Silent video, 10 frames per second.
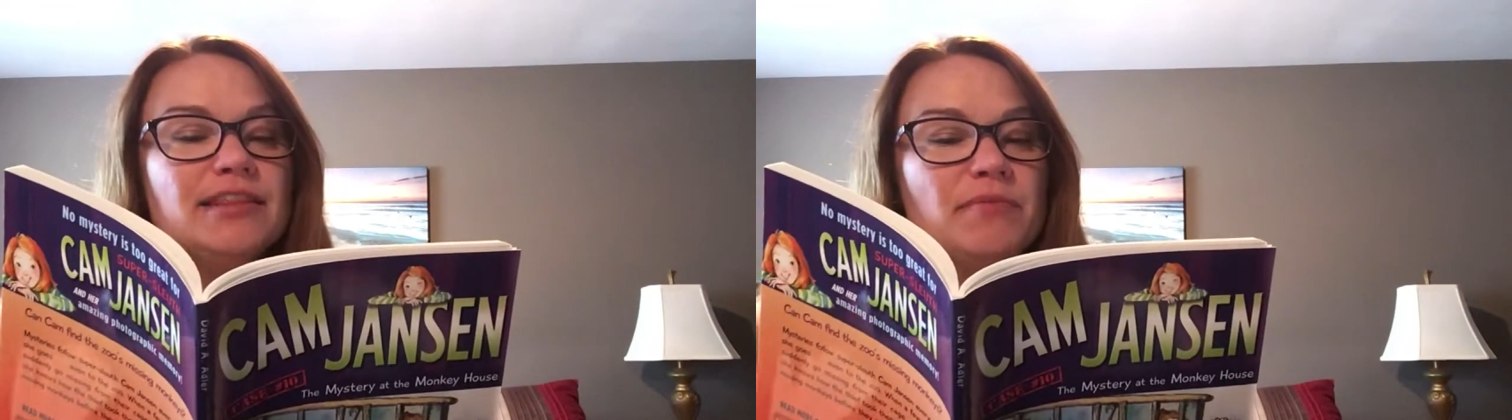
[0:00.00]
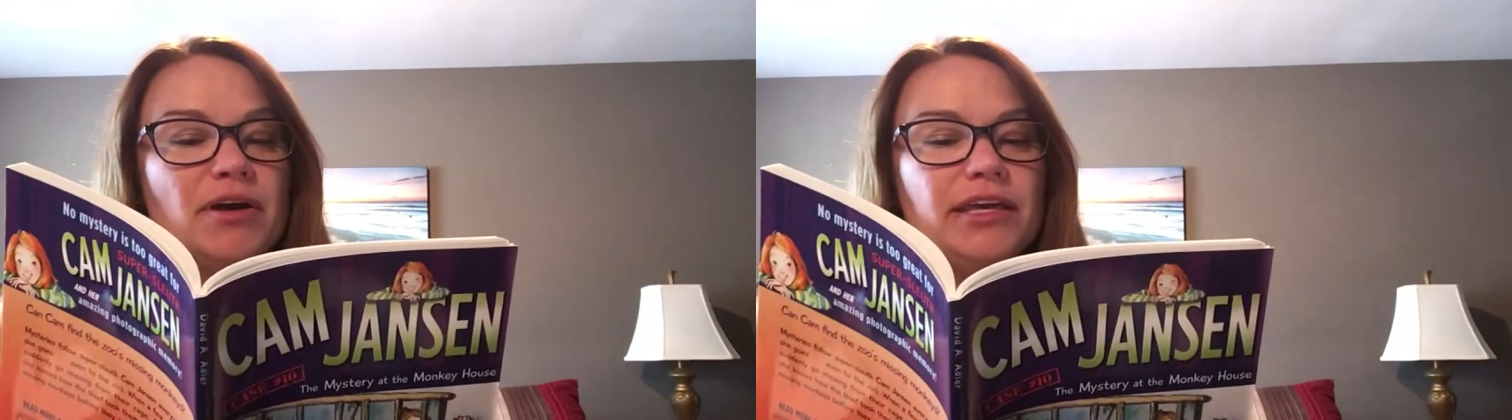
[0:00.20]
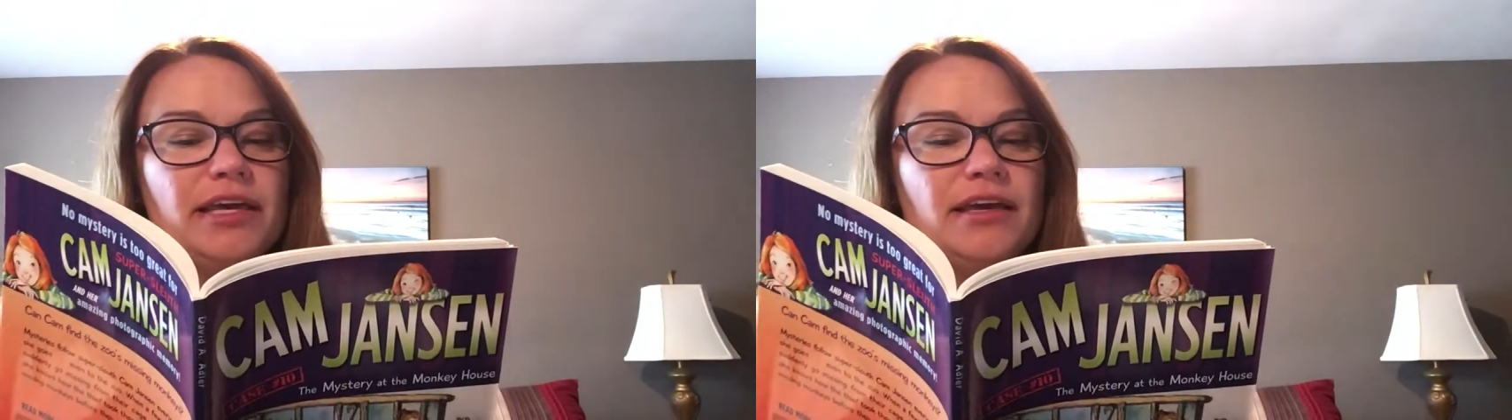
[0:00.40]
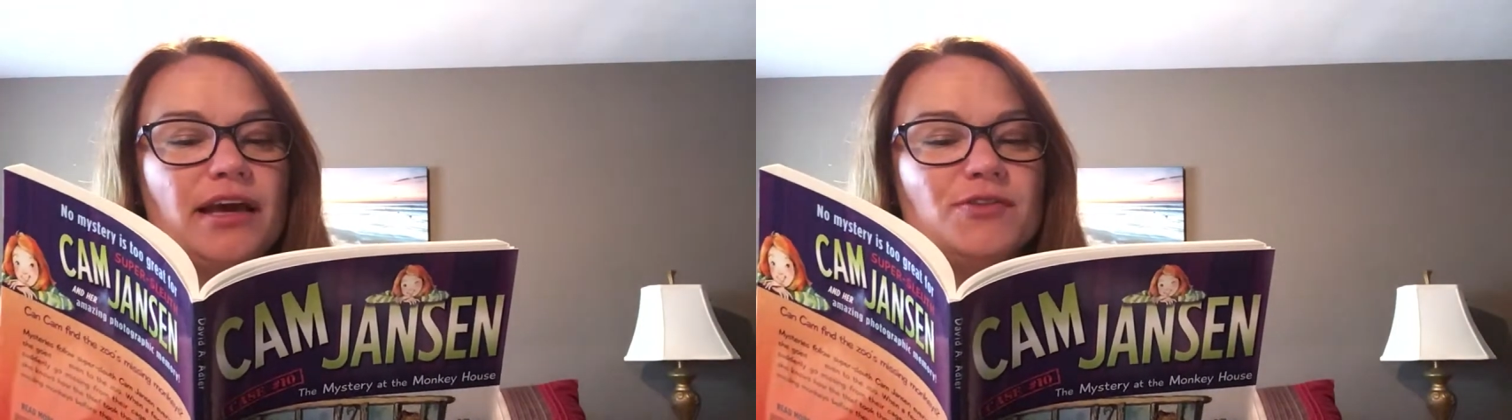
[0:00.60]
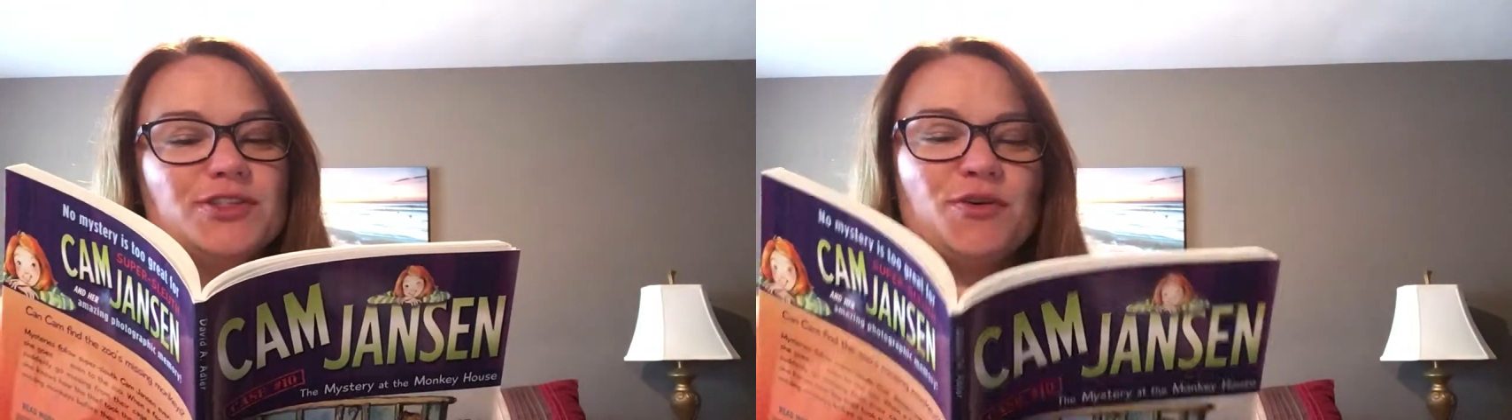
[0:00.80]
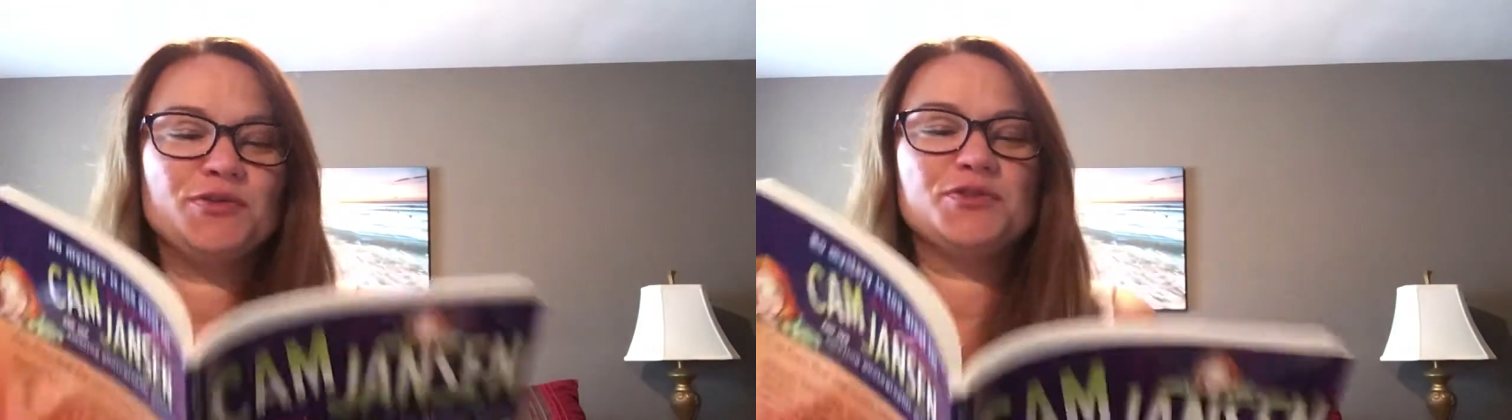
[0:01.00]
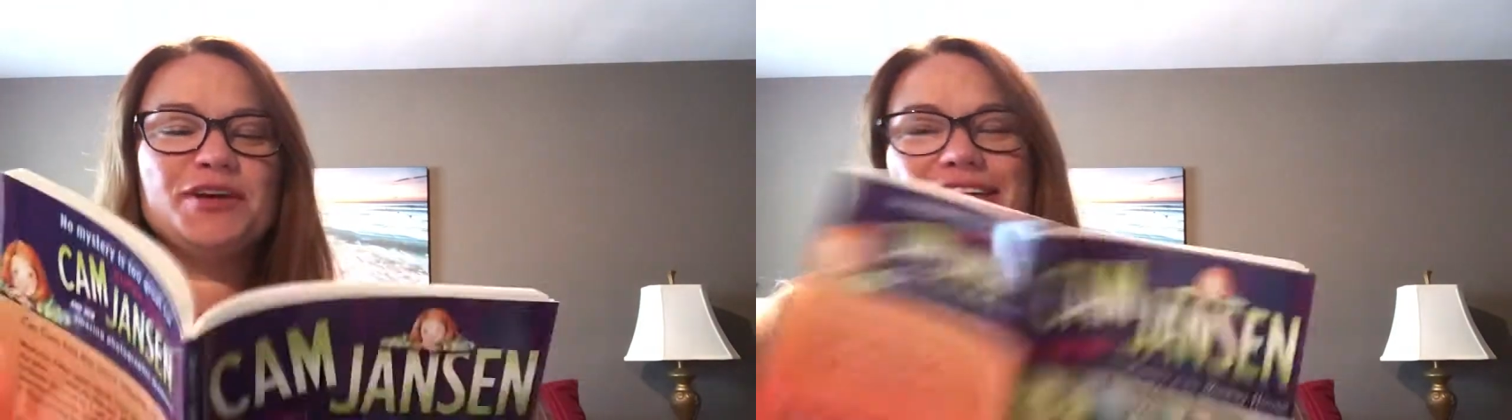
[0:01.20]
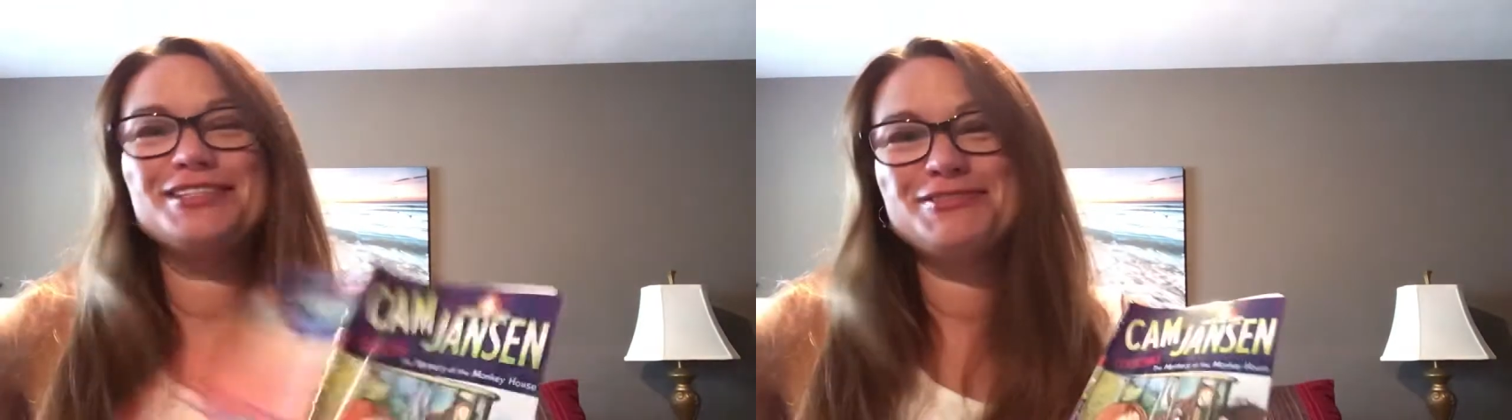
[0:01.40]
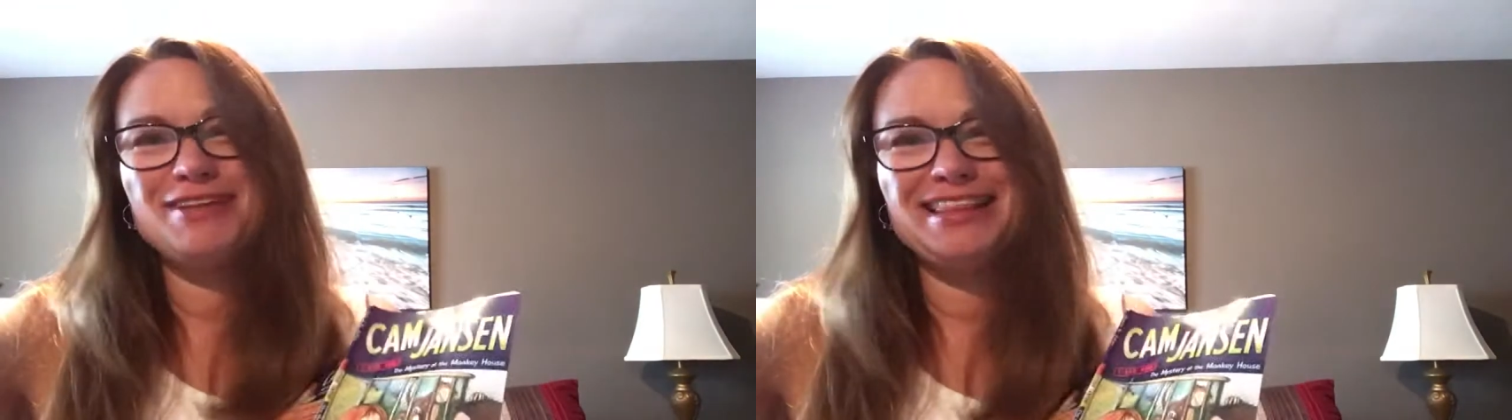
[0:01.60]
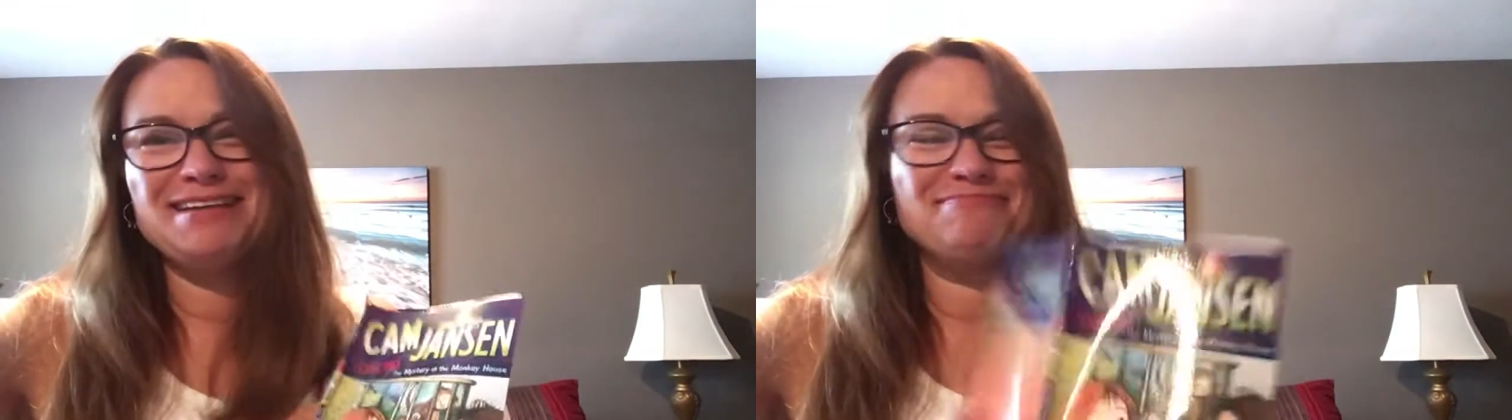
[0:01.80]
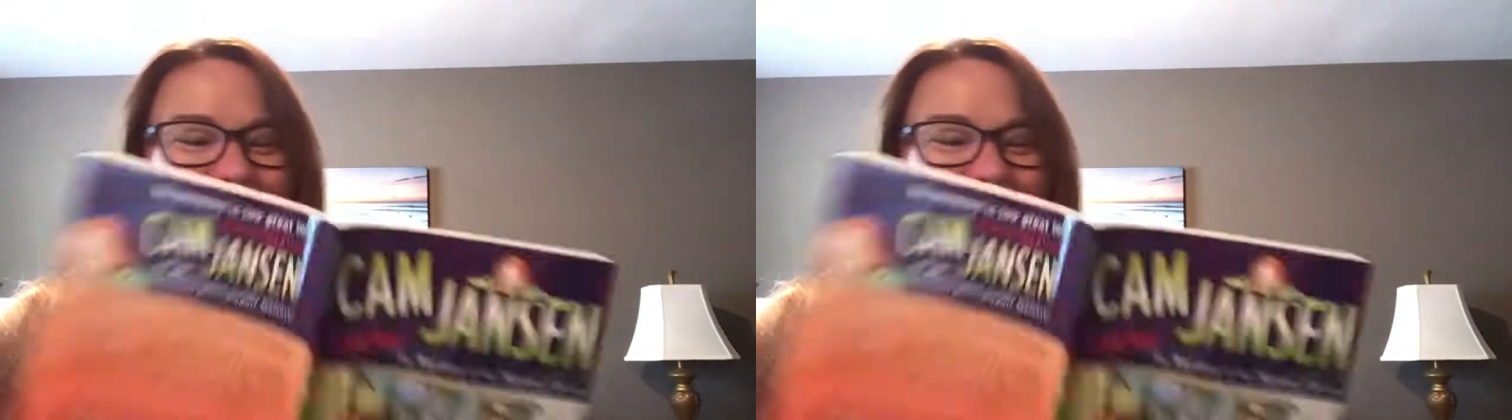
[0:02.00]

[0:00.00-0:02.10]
the monkey house, oh, sorry, I just read that.